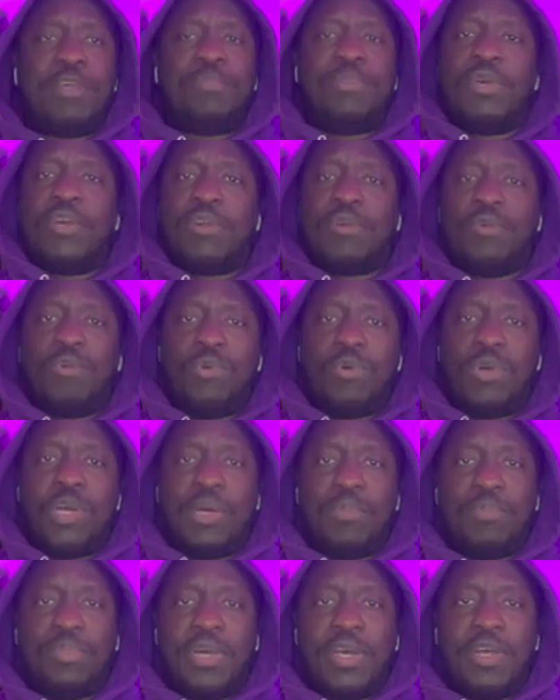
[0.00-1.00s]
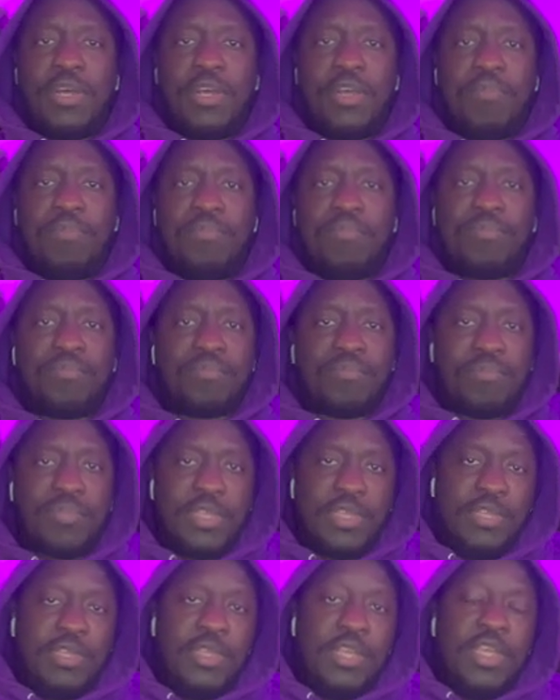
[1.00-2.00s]
per quarter, but
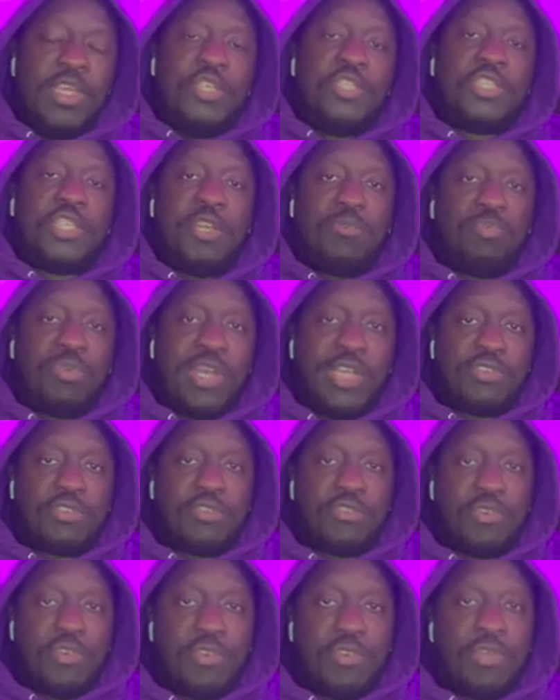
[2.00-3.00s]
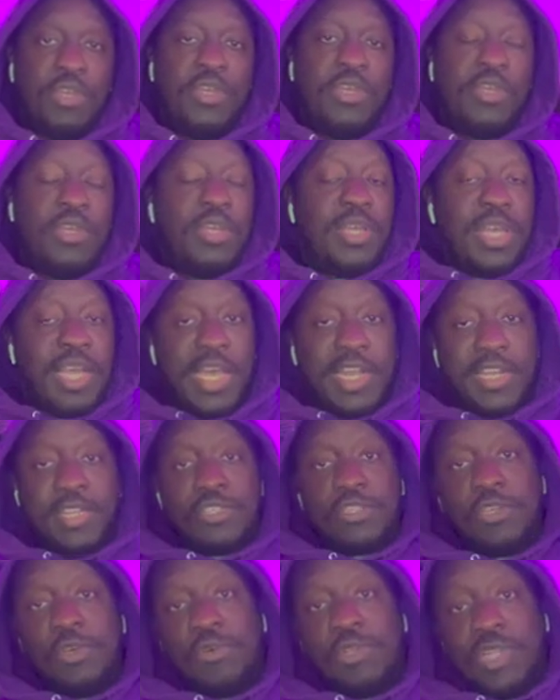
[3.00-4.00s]
share price grew, and I
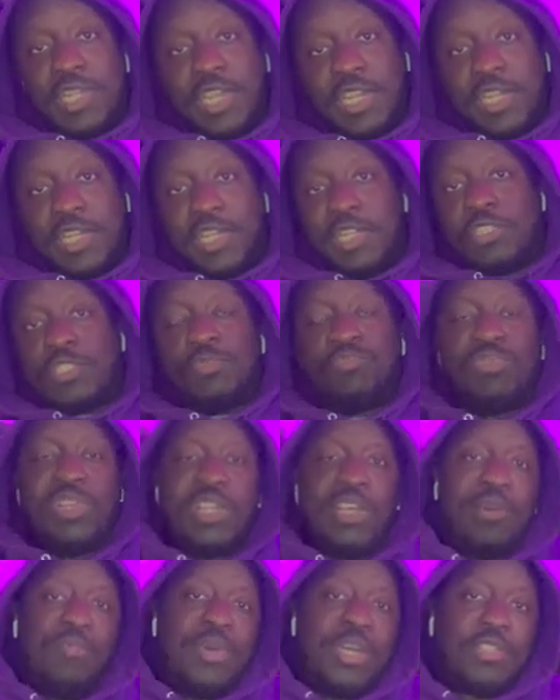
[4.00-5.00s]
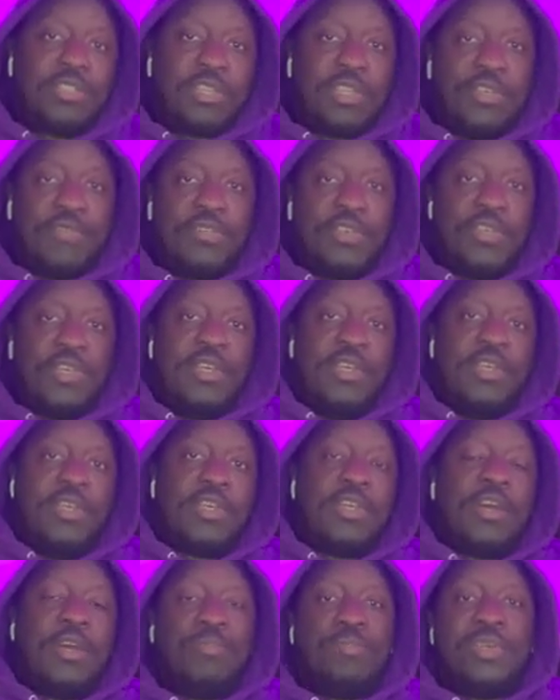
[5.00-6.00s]
sold it and I spread it amongst other
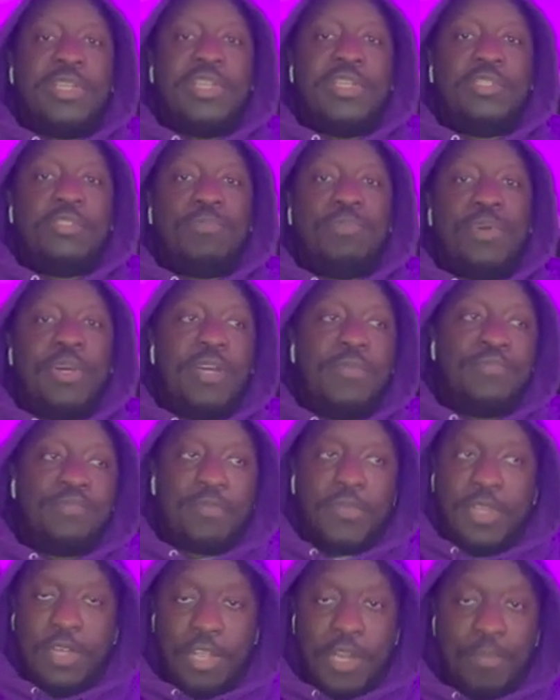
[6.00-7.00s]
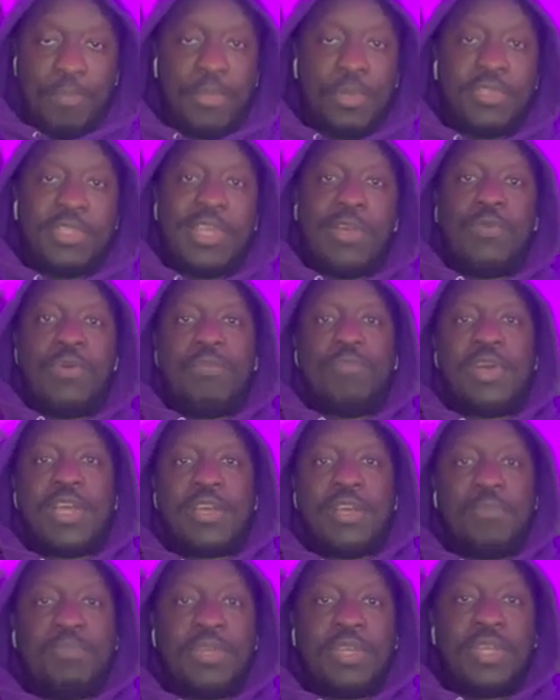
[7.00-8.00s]
companies. But I'm going to build that one back
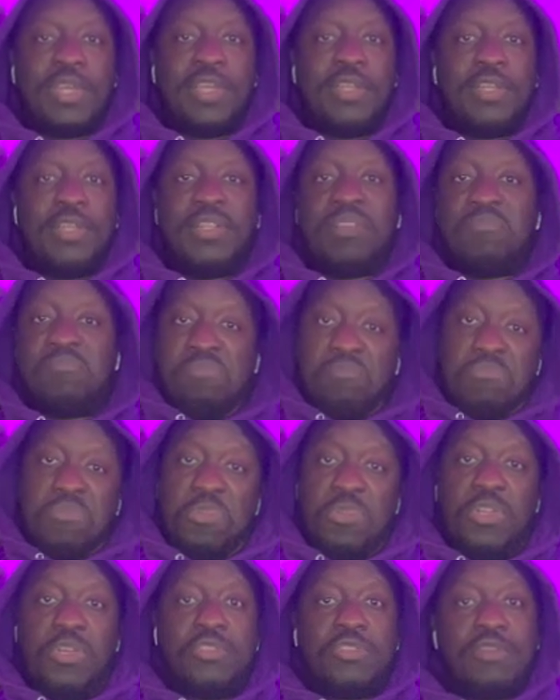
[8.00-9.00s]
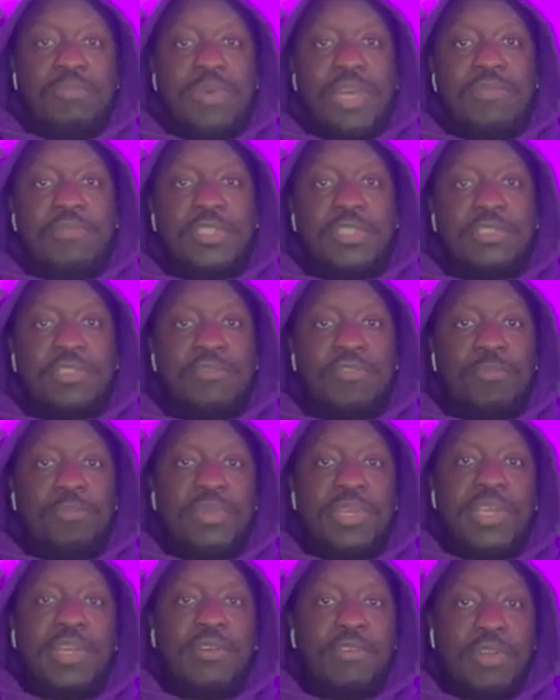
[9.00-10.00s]
up again, and who knows, I might rinse and
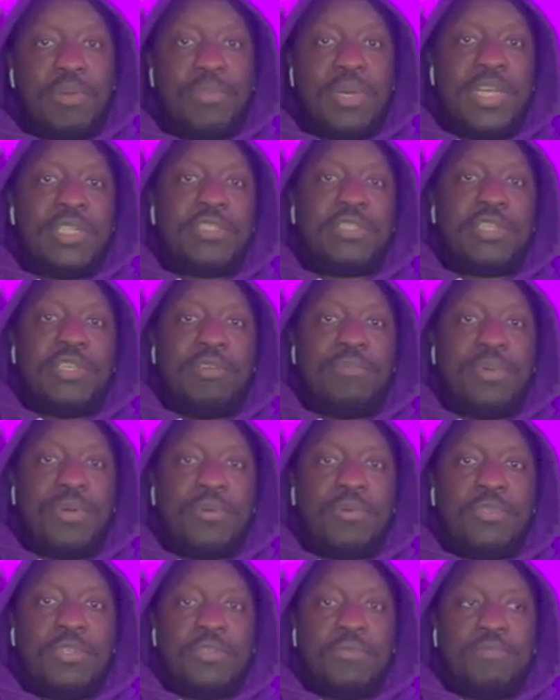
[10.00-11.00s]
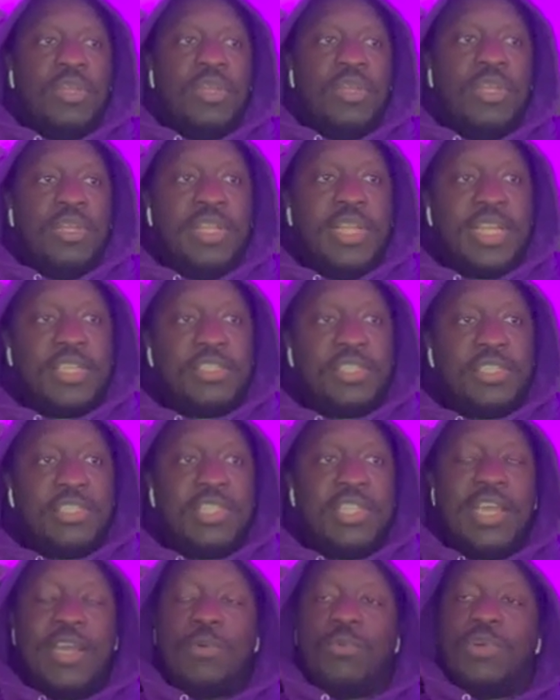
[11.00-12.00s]
repeat, or I might just keep hold. Next is
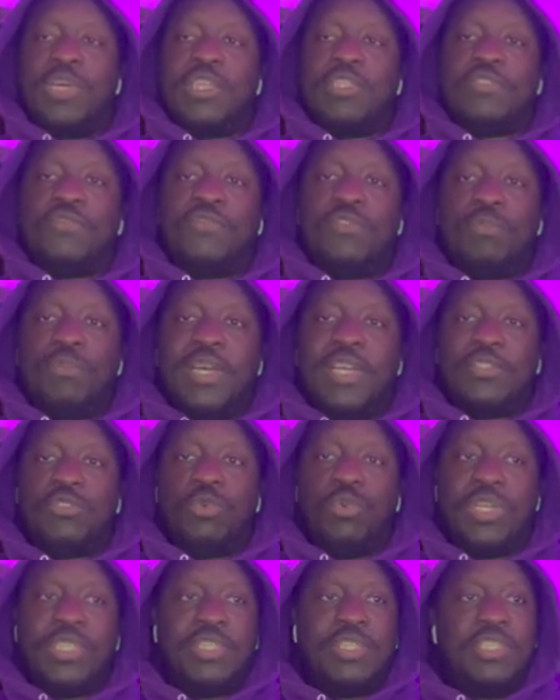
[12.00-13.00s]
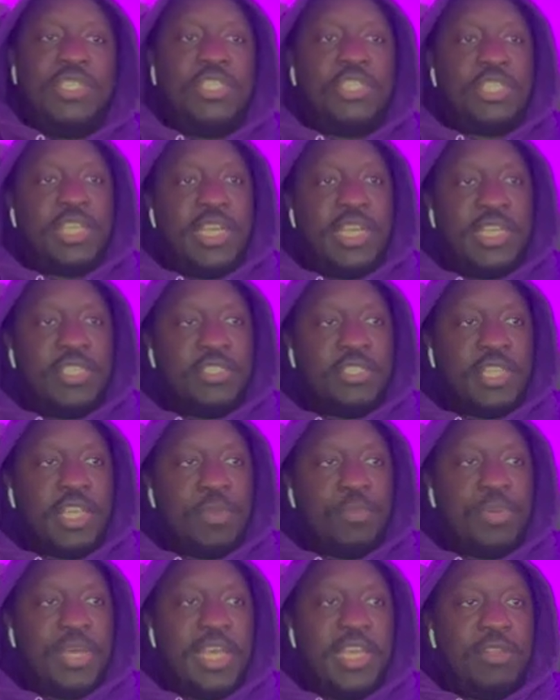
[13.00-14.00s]
NatWest. For my 20 shares, they
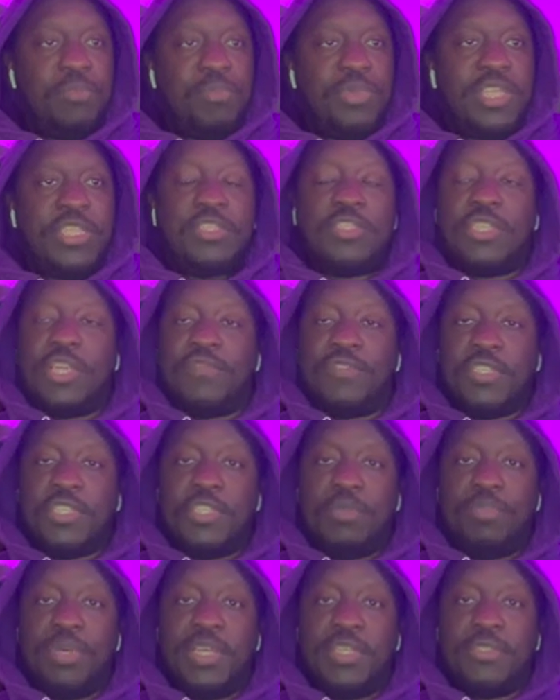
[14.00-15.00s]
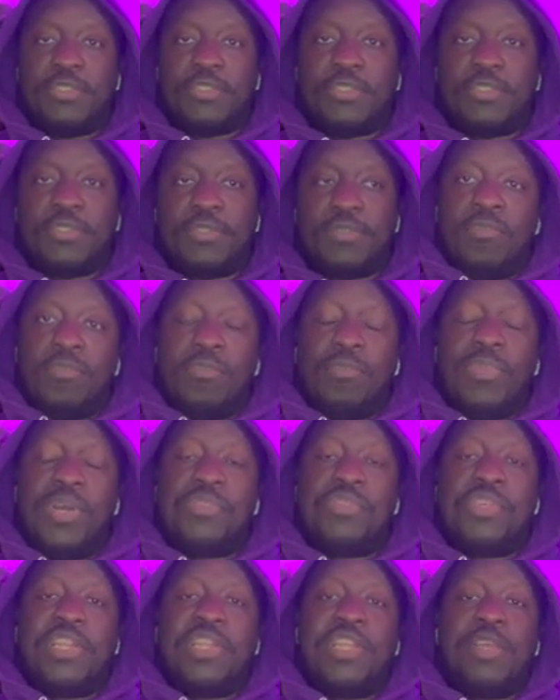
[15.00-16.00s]
paid me 70p. but
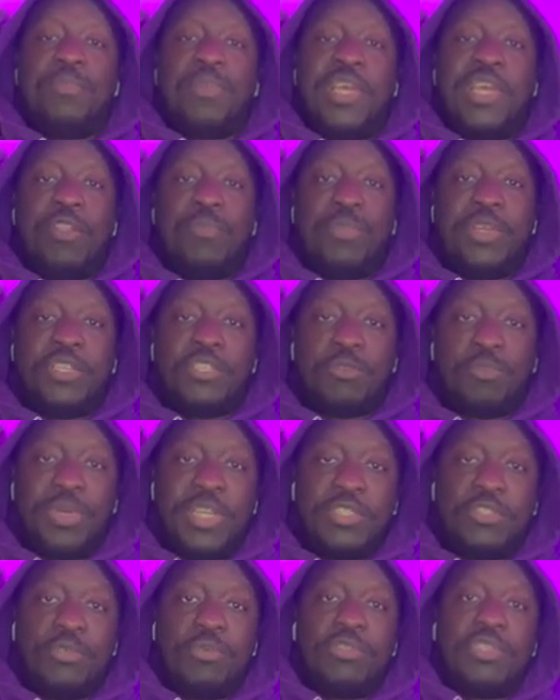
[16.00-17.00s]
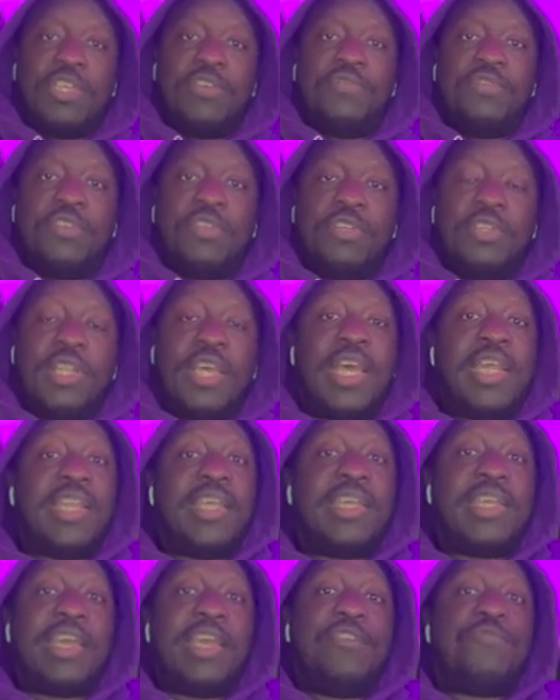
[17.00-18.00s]
then they paid me a special dividend and they
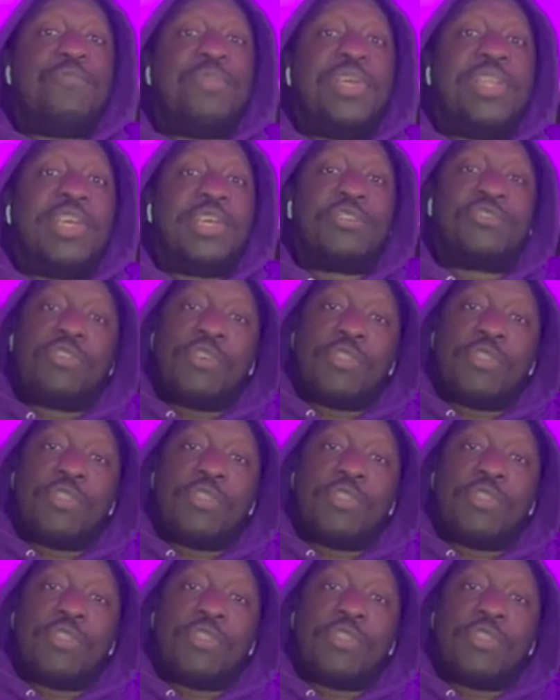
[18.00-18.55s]
gave me an extra